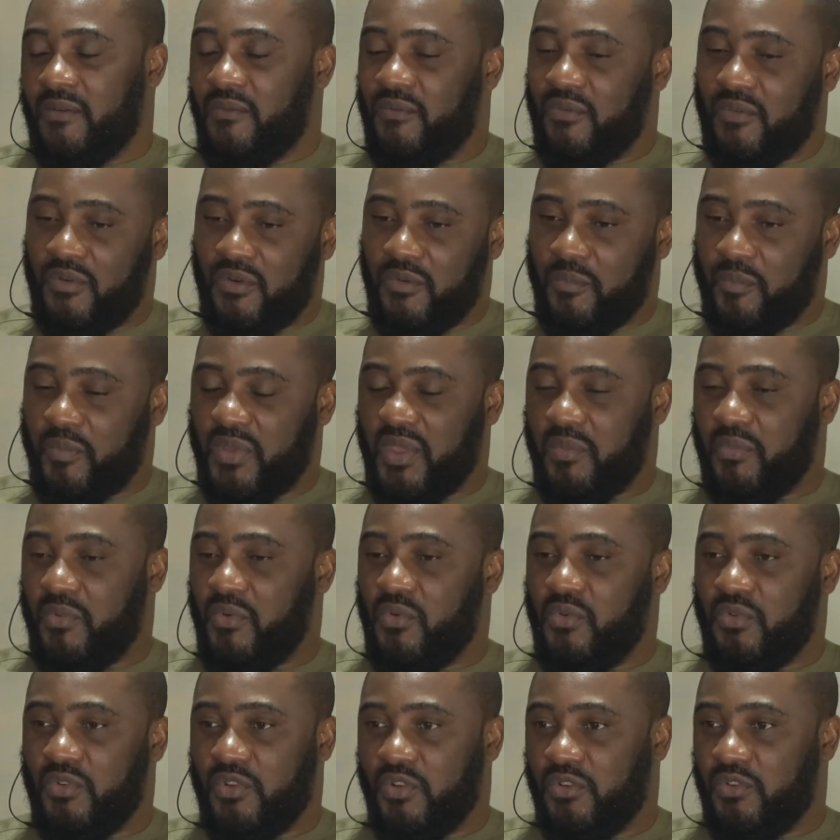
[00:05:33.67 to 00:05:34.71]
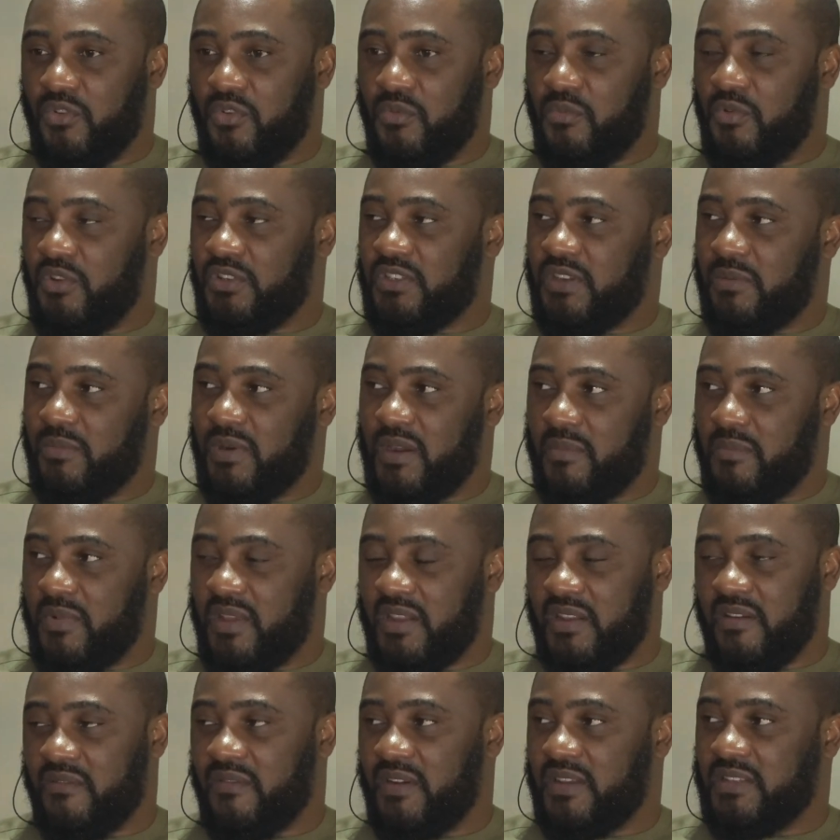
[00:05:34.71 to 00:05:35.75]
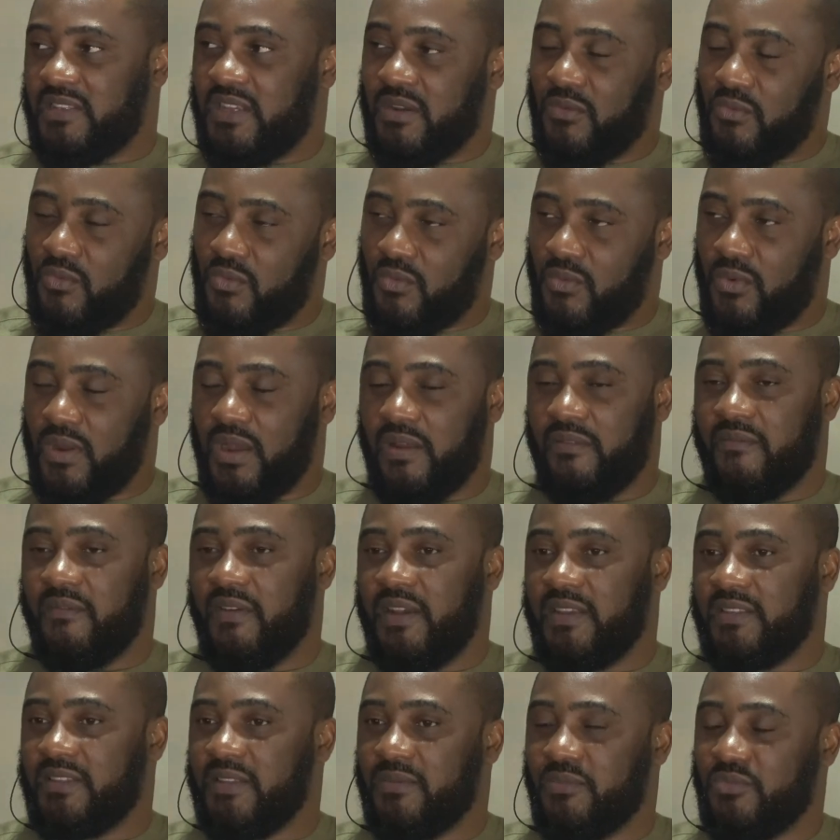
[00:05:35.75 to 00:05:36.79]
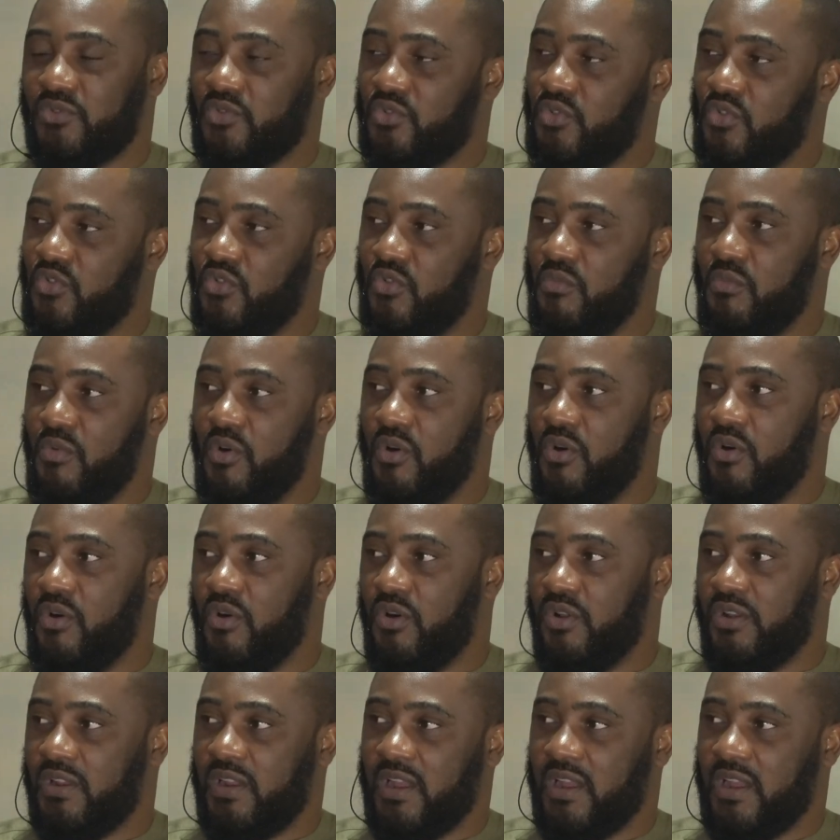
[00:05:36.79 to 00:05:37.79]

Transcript: for people who don't know much about metaverse, I will advise them to go more on